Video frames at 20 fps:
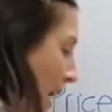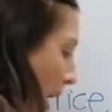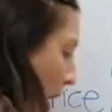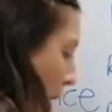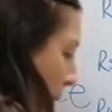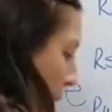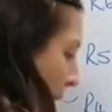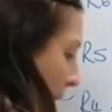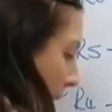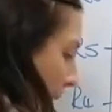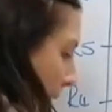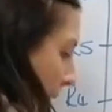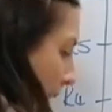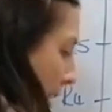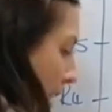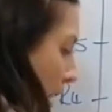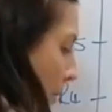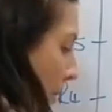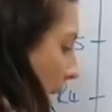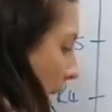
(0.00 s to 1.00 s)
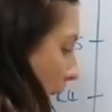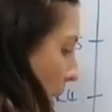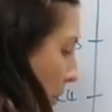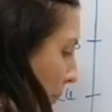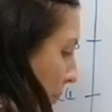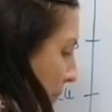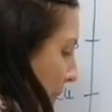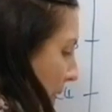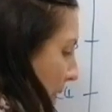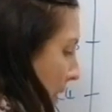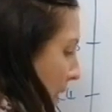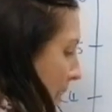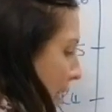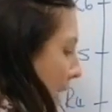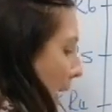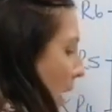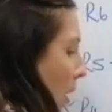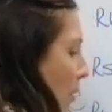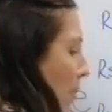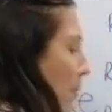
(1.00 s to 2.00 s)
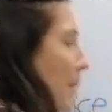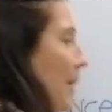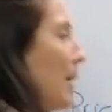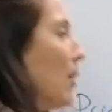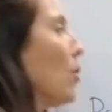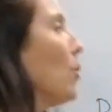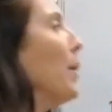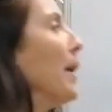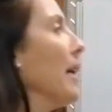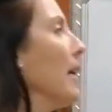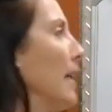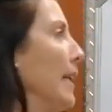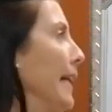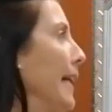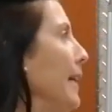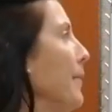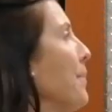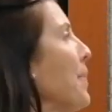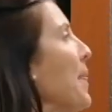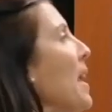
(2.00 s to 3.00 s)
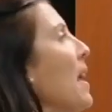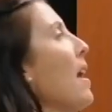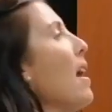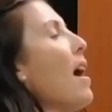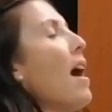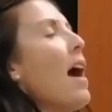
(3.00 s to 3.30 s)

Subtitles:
Okay, so now tell me quickly,